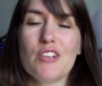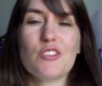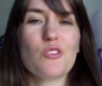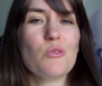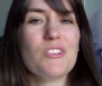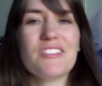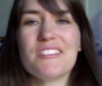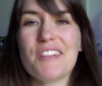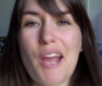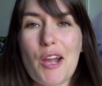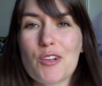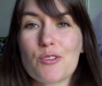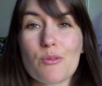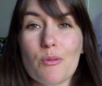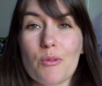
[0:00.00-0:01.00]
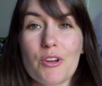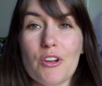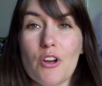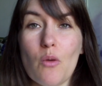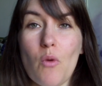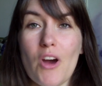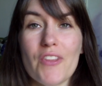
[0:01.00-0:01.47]
So it's natural we're
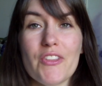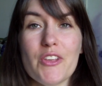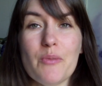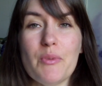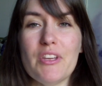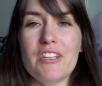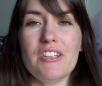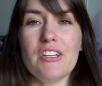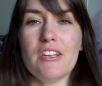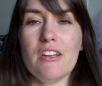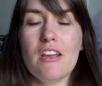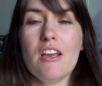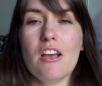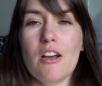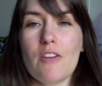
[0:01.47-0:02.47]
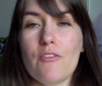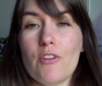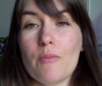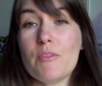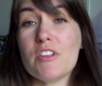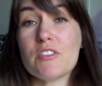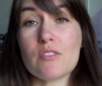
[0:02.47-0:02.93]
going to want the opinion
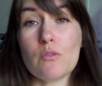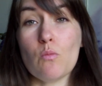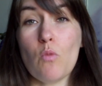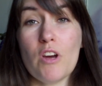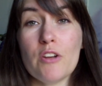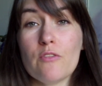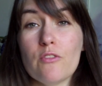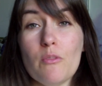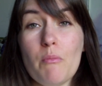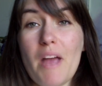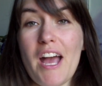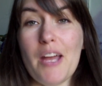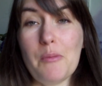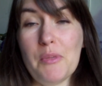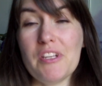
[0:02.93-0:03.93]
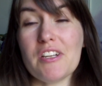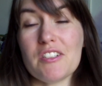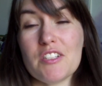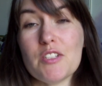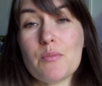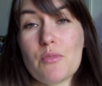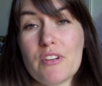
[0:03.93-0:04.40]
from this wonderful man
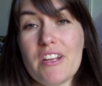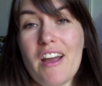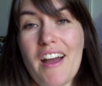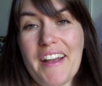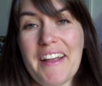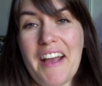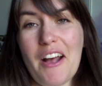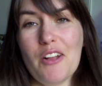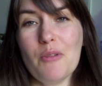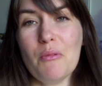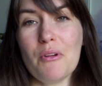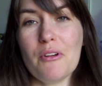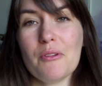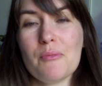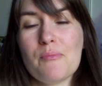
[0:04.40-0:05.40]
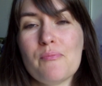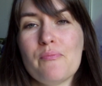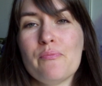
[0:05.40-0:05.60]
because he's pretty high caliber.